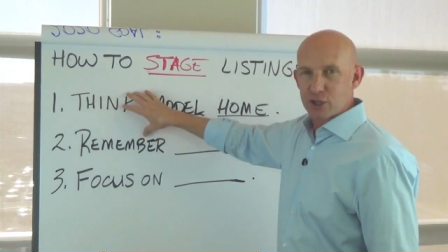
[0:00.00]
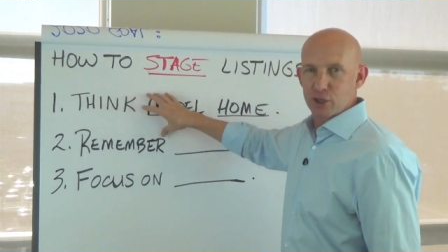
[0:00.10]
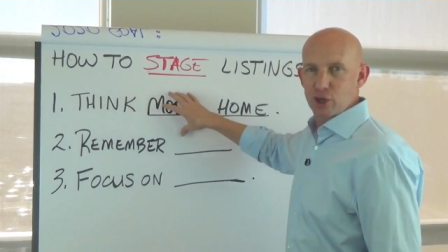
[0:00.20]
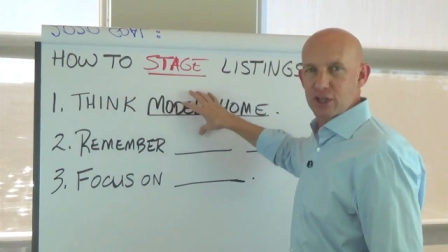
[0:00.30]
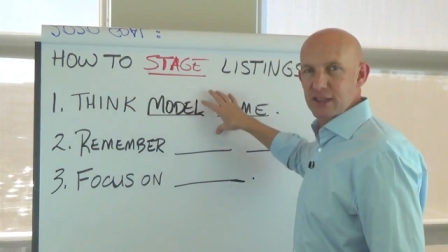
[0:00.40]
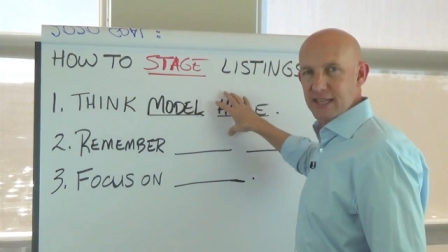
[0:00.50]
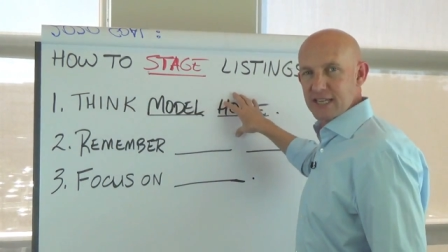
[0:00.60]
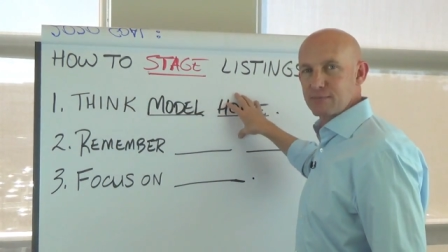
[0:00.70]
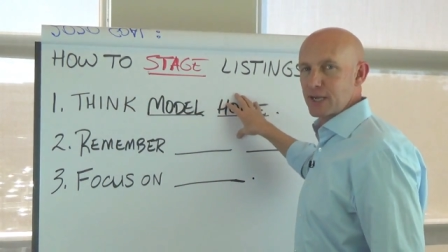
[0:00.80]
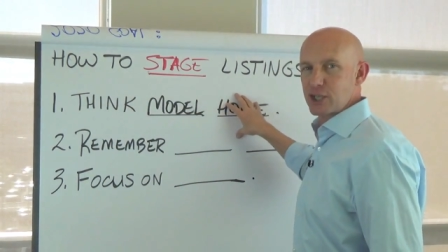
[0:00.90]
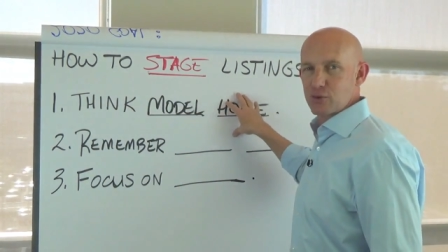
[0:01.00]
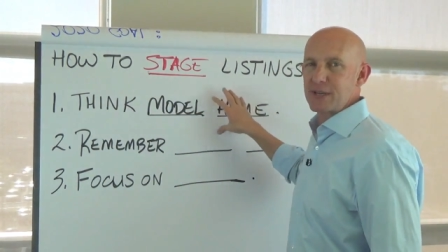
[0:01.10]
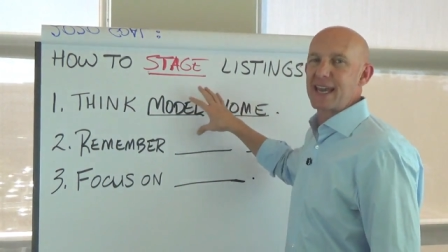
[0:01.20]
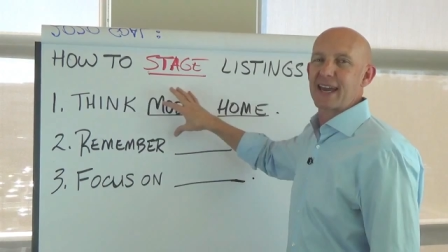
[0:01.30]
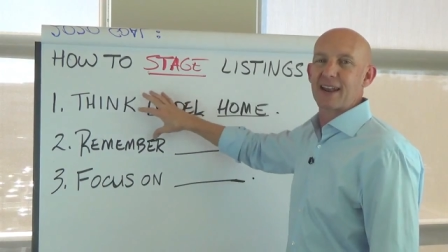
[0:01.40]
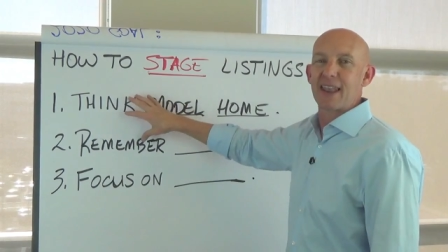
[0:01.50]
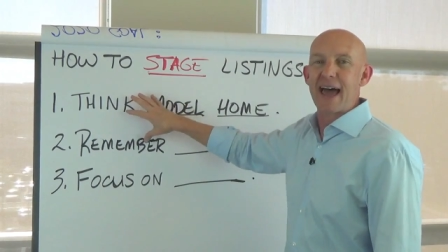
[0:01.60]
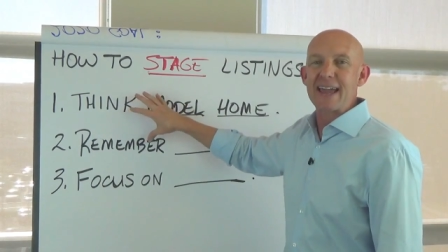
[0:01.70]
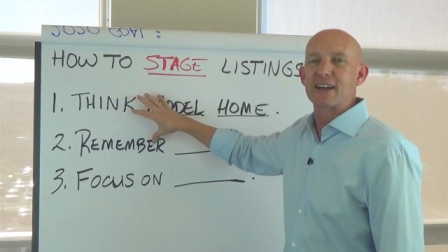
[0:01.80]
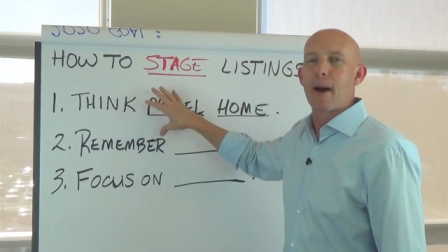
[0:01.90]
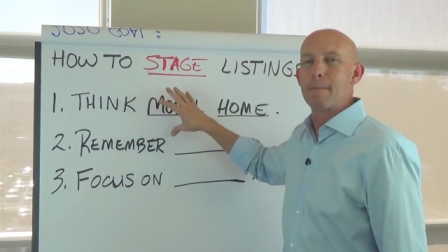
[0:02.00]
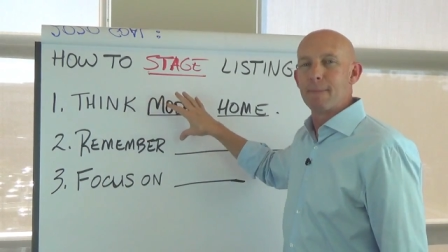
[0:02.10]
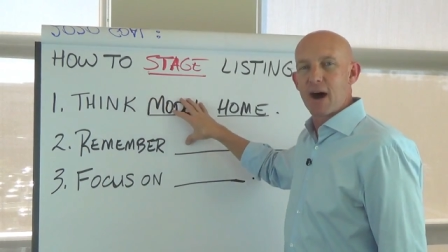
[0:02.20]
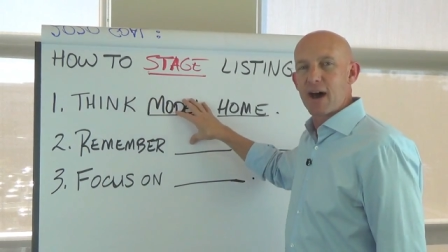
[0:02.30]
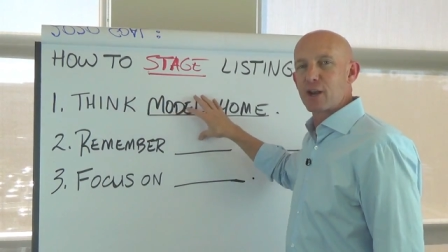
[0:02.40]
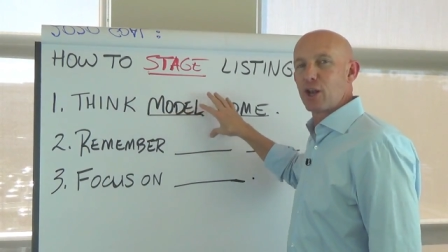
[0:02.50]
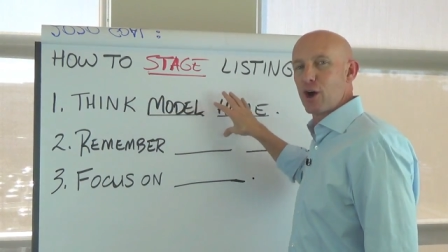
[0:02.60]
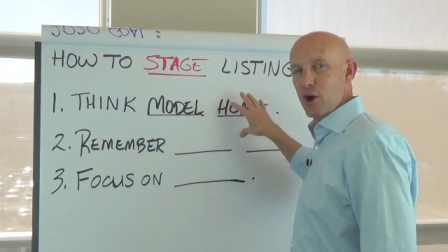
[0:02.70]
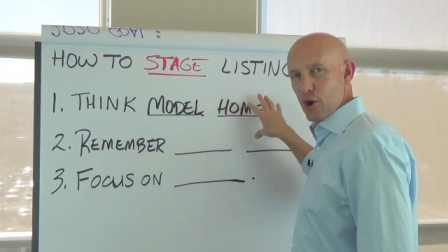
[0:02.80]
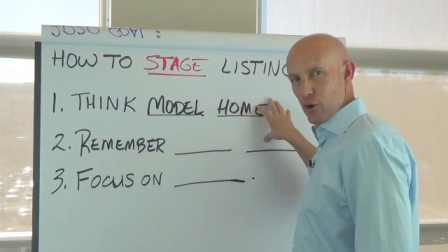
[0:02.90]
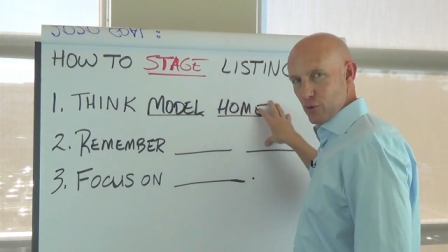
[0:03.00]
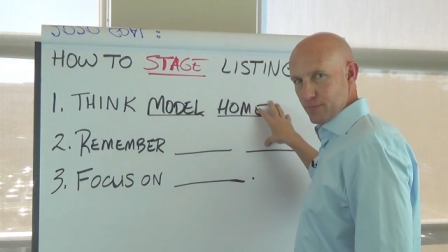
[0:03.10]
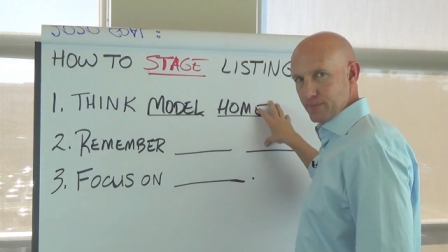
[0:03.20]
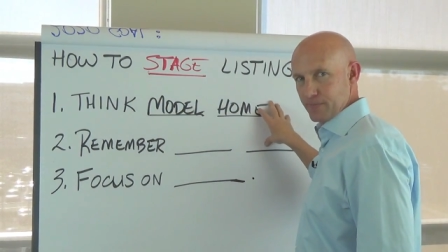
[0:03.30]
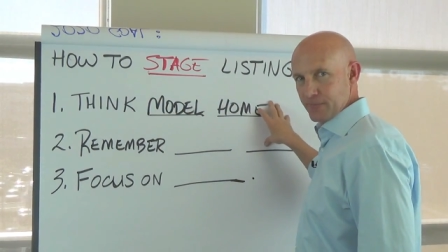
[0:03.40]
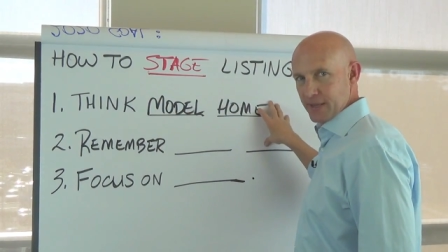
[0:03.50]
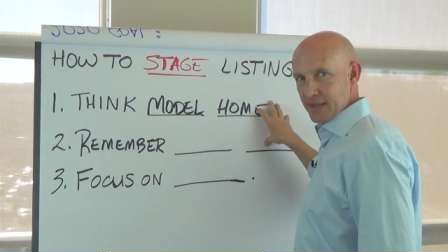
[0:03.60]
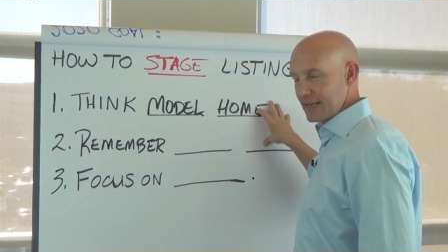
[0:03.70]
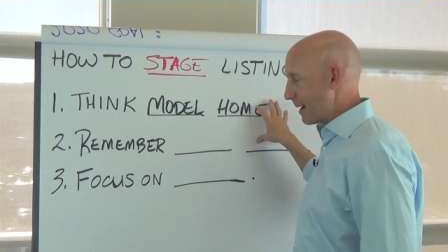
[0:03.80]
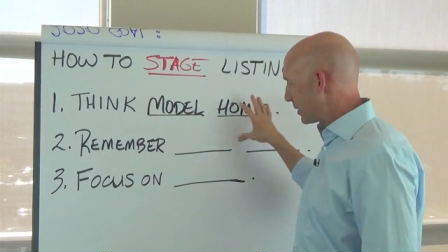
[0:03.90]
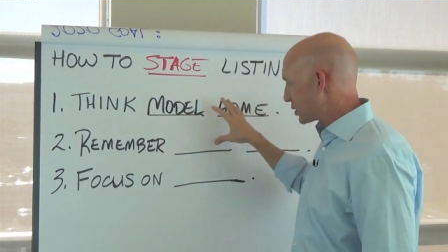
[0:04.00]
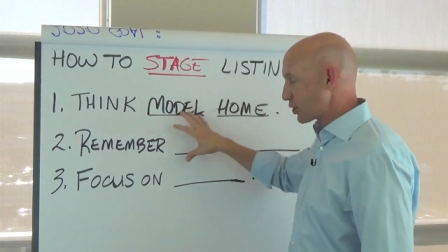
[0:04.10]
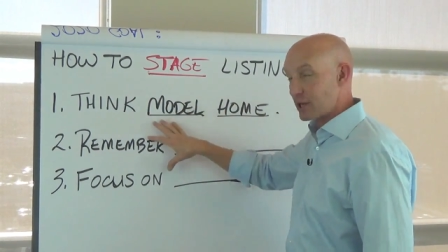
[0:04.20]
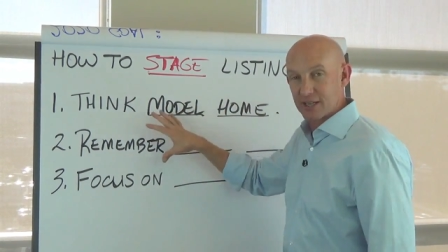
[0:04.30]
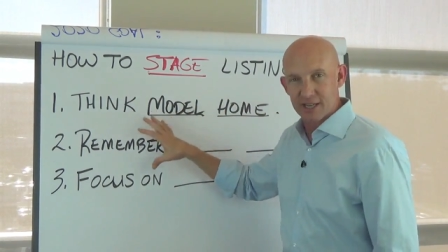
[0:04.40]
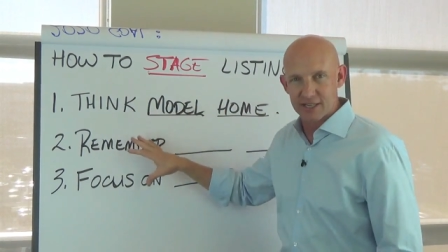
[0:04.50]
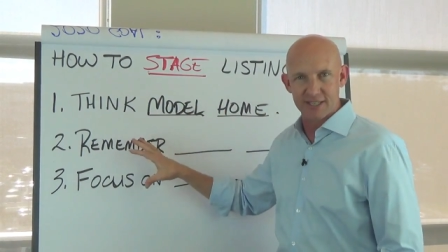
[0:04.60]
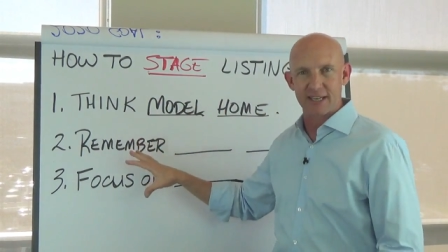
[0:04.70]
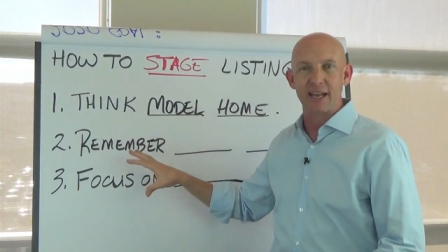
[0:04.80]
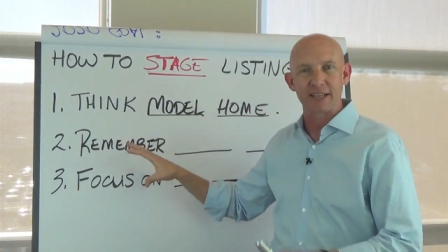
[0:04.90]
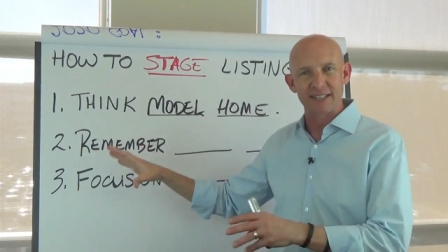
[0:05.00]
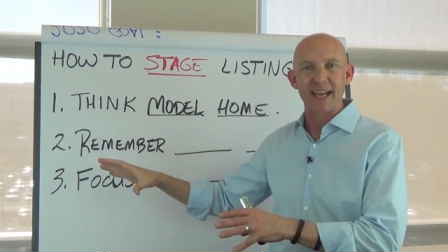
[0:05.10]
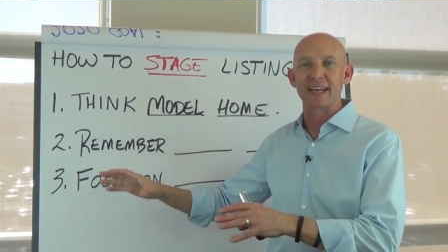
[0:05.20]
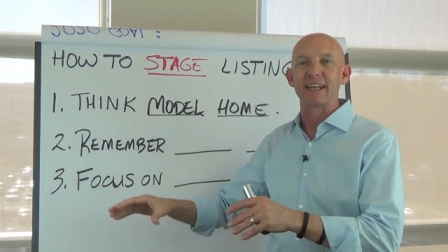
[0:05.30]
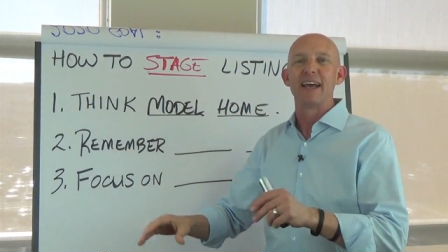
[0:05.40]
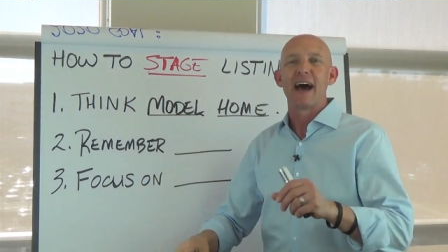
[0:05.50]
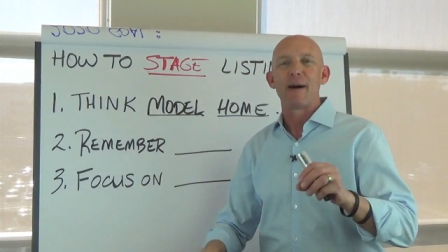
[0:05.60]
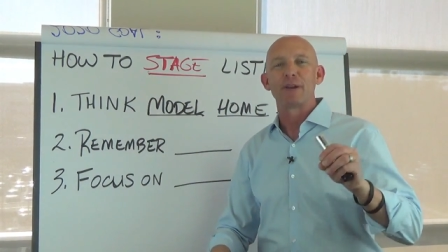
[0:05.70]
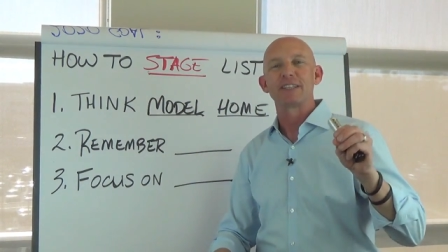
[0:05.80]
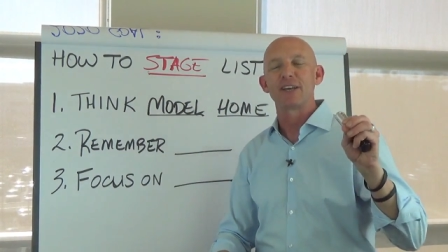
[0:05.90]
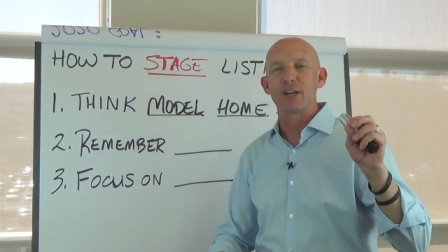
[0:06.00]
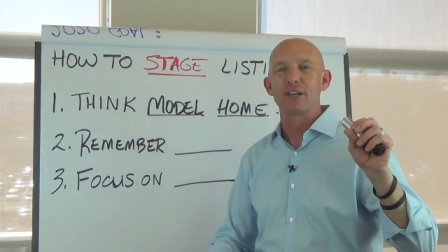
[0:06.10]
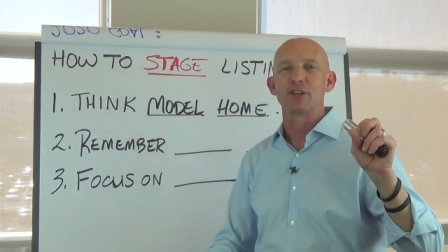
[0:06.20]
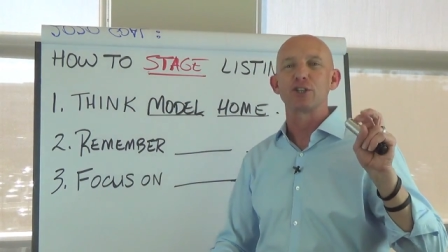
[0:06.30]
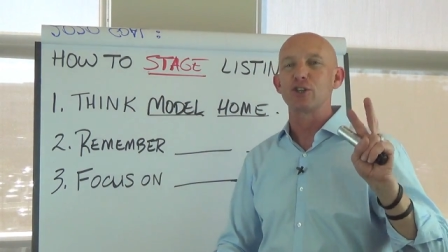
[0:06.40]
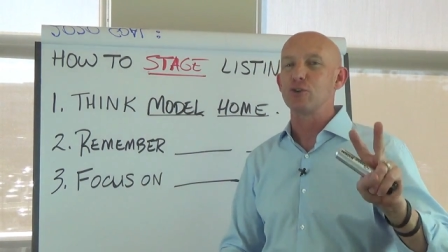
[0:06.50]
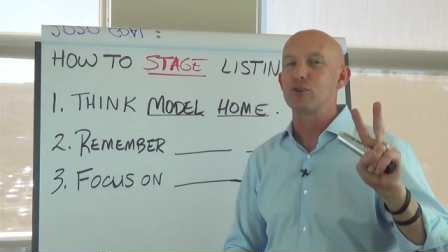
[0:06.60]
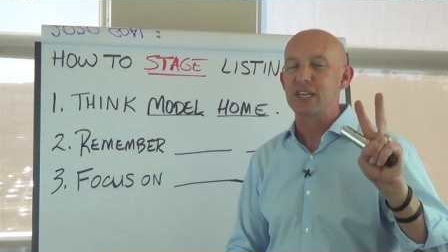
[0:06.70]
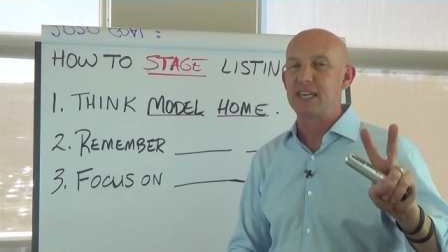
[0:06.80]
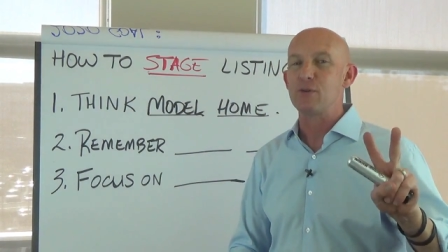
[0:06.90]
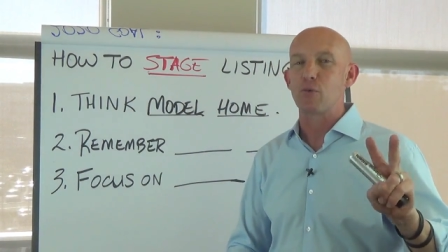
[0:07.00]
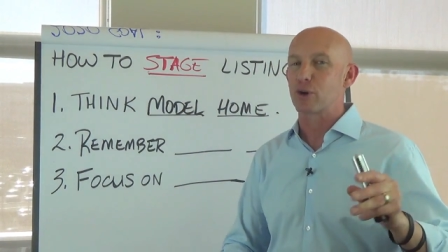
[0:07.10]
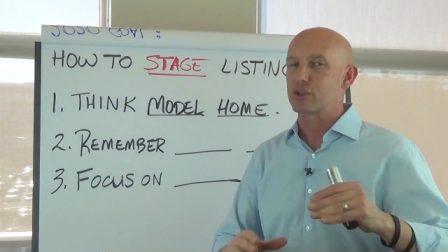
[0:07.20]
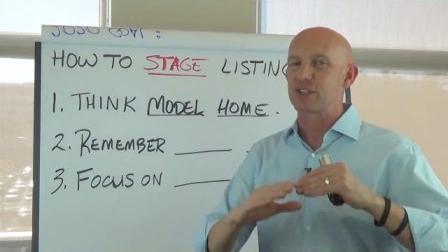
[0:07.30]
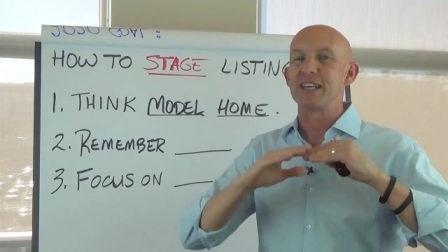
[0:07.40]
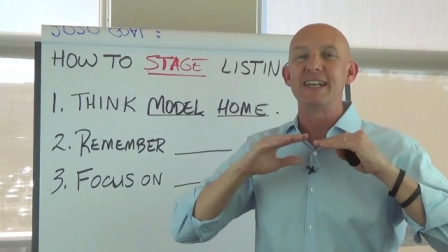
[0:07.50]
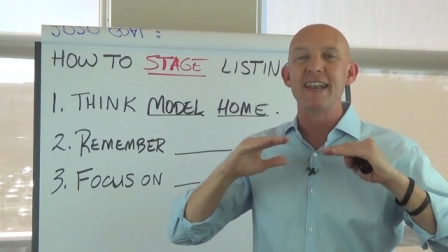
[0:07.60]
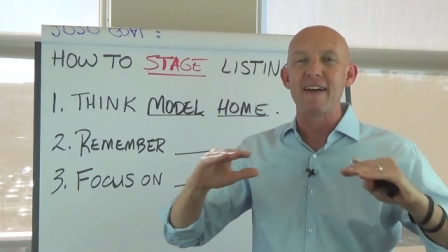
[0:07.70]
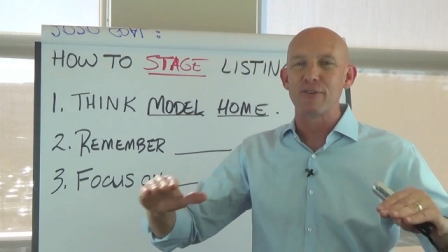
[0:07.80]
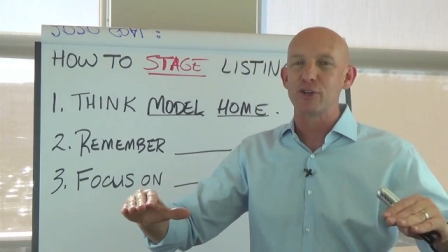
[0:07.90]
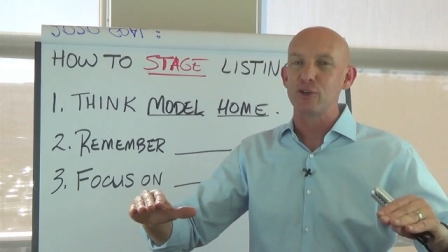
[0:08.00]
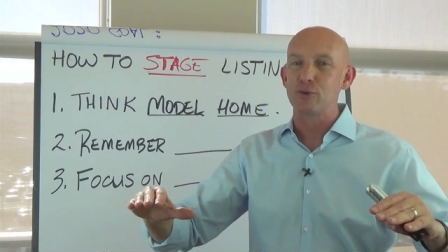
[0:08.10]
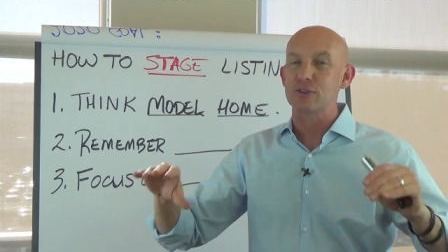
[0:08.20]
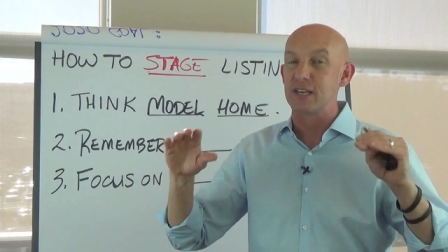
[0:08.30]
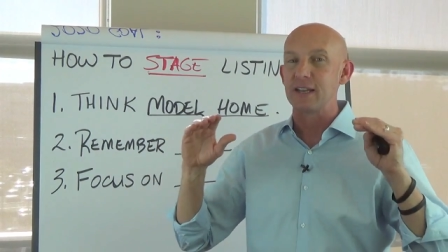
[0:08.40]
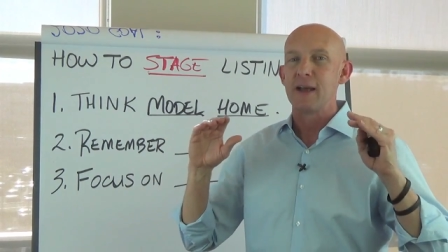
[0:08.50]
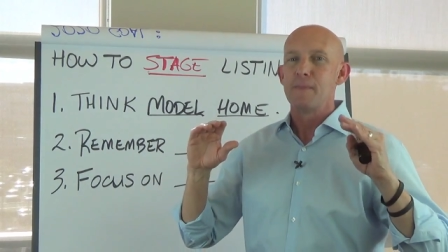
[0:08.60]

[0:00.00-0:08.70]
it to look as much as we can like a model home. Now, I'm going to show you in a second, I'm going to tell you the 2 keywords to never use that